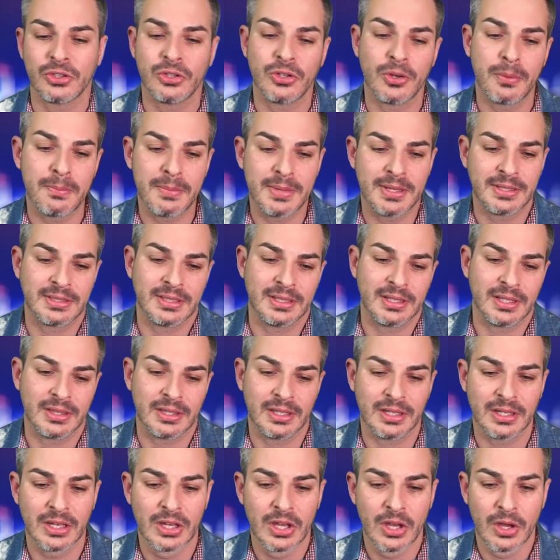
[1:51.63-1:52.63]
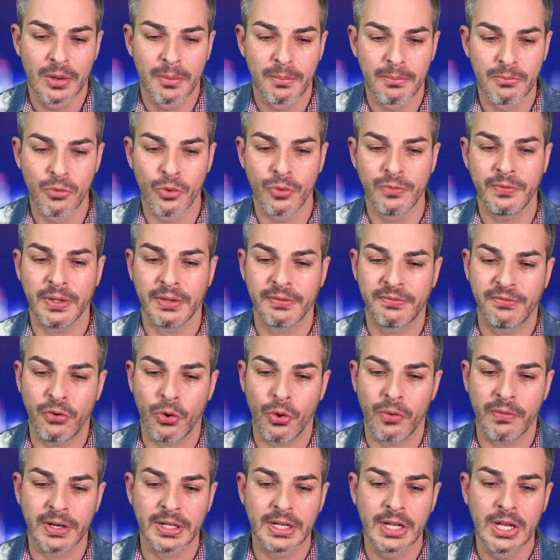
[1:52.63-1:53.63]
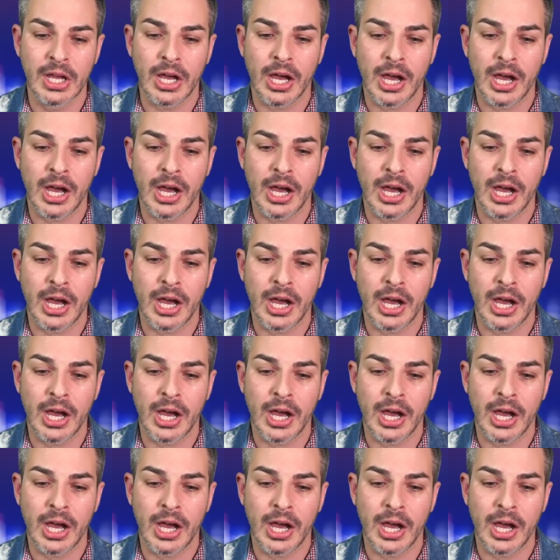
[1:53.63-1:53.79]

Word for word: you don't miss anything moving forward.